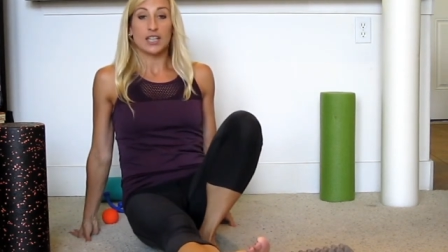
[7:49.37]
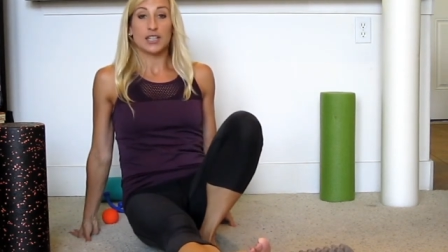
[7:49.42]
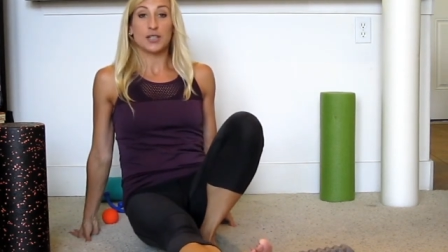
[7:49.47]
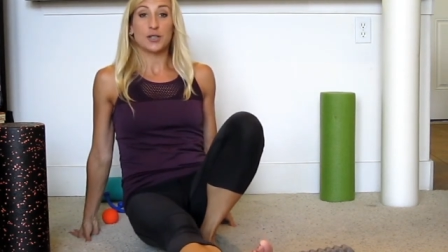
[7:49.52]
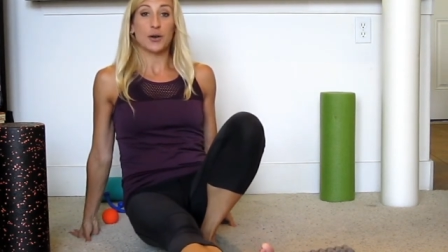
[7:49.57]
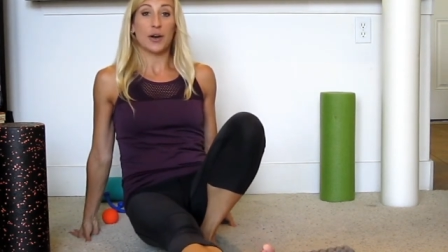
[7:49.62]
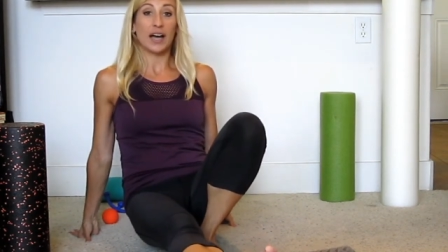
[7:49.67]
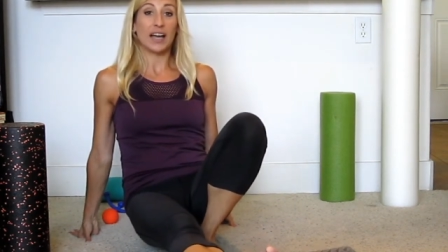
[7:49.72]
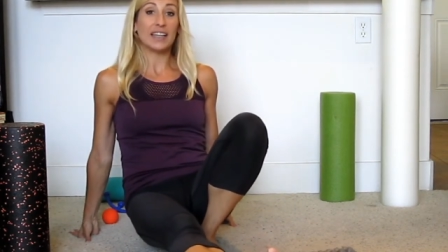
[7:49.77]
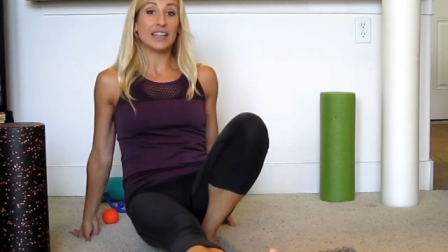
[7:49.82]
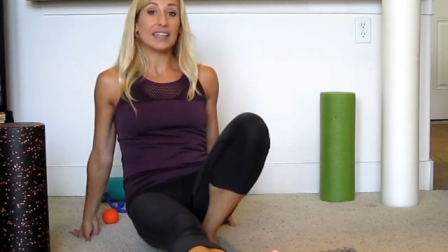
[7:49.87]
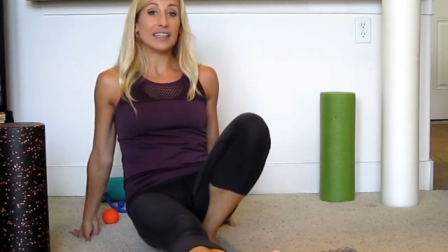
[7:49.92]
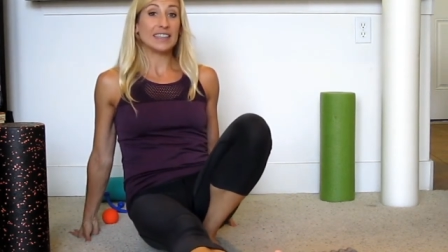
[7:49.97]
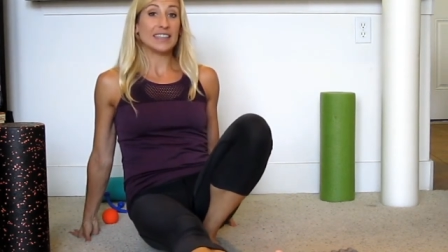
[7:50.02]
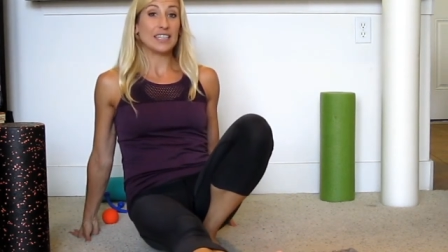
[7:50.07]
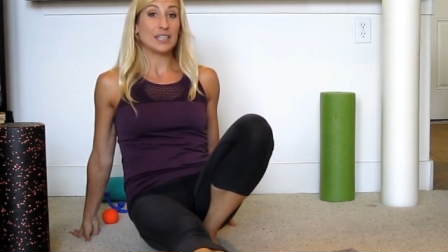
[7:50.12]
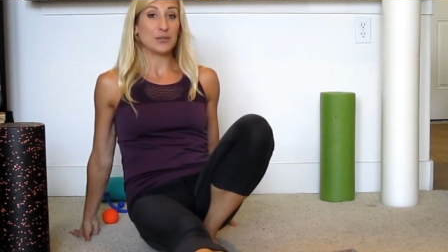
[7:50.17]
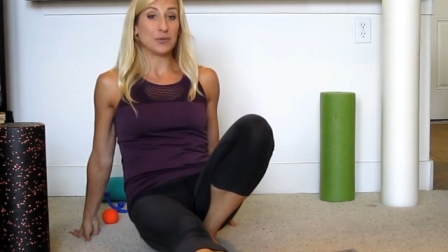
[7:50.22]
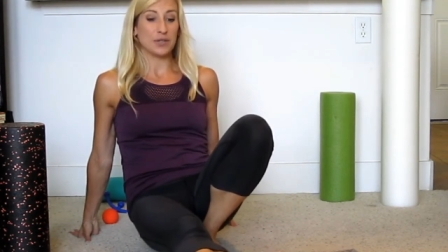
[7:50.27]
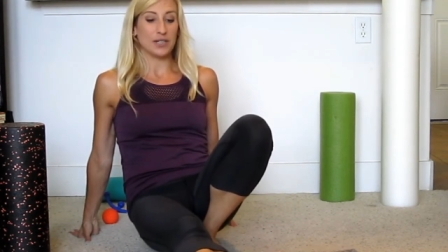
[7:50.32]
So I like
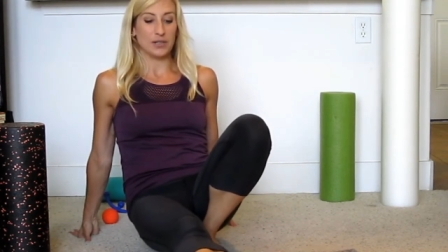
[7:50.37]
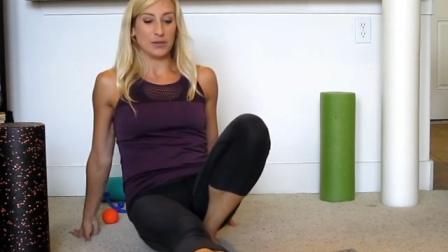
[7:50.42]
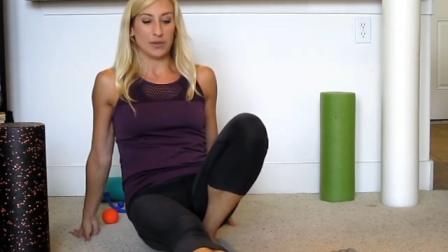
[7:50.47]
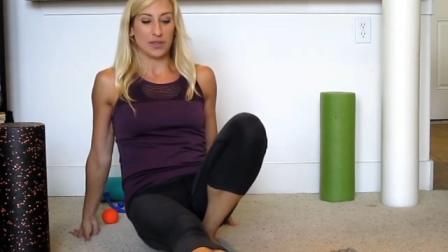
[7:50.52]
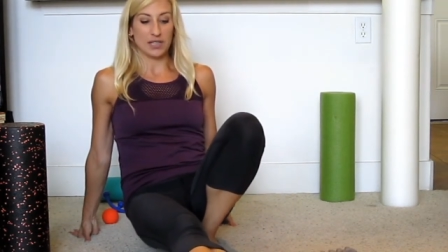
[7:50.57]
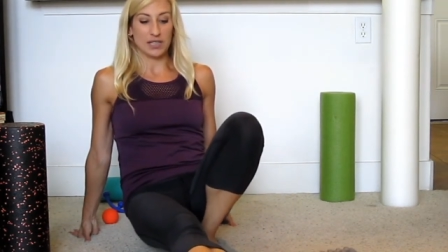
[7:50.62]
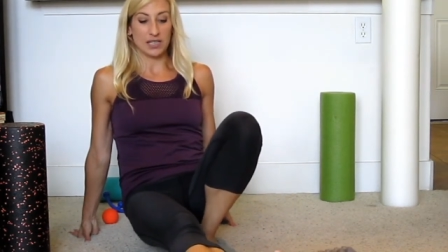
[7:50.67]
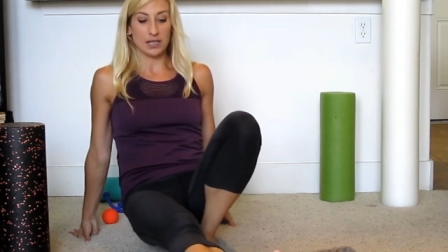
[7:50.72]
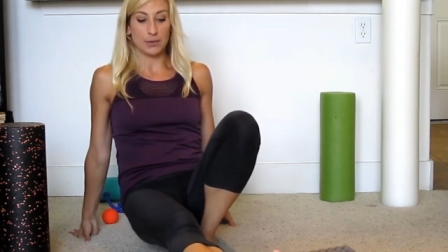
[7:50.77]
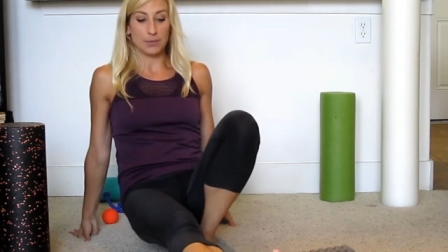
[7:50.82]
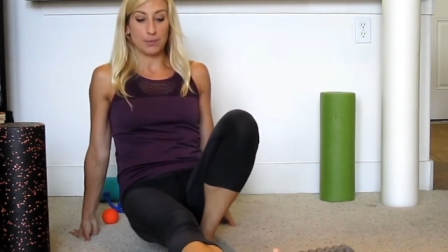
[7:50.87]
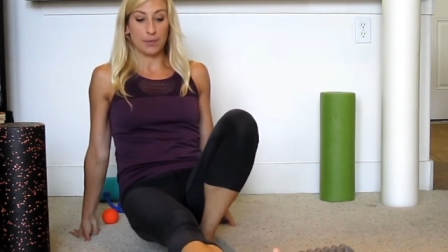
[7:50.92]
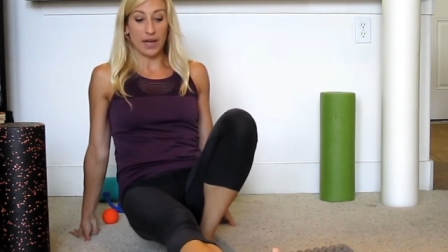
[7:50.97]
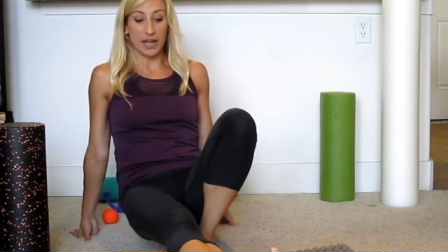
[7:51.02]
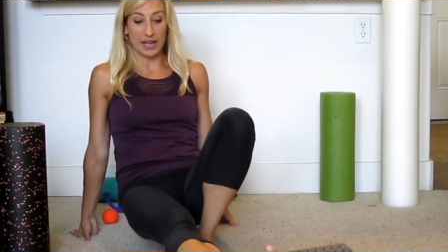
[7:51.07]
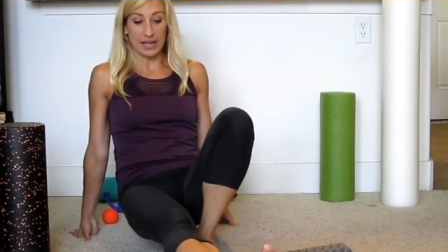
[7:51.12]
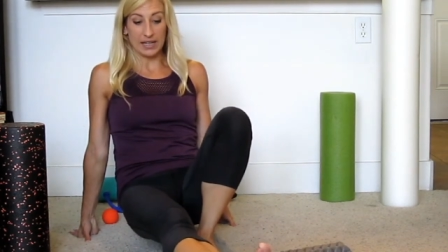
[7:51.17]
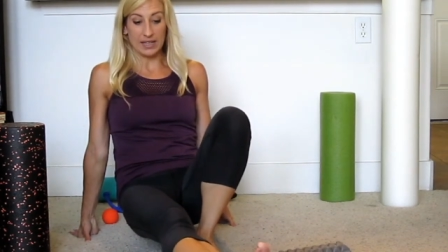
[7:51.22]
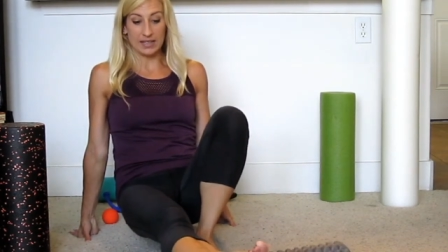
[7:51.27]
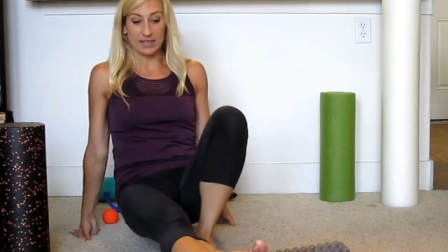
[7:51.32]
these ones with the
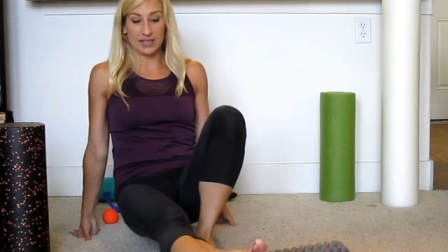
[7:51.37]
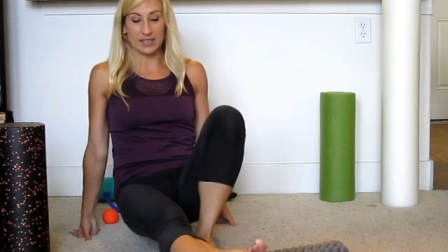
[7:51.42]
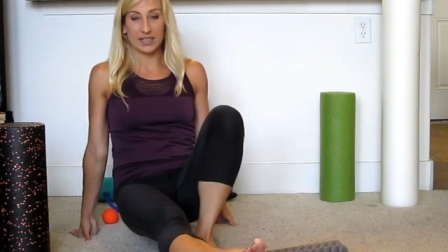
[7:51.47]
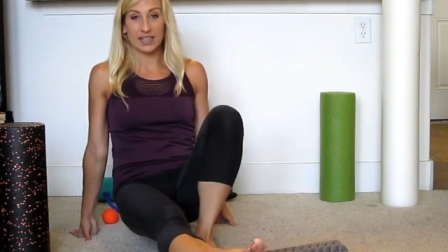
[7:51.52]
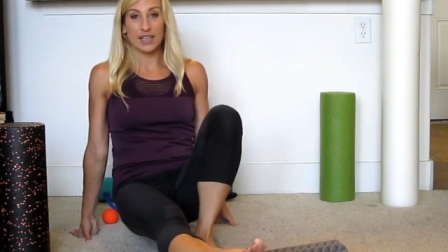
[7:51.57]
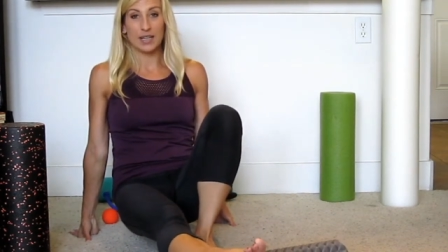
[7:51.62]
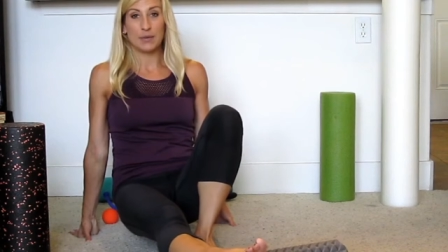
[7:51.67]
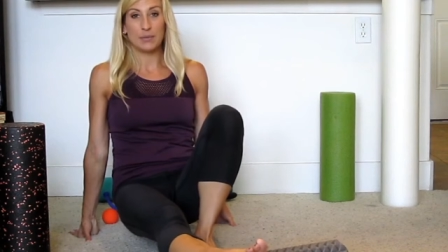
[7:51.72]
spikes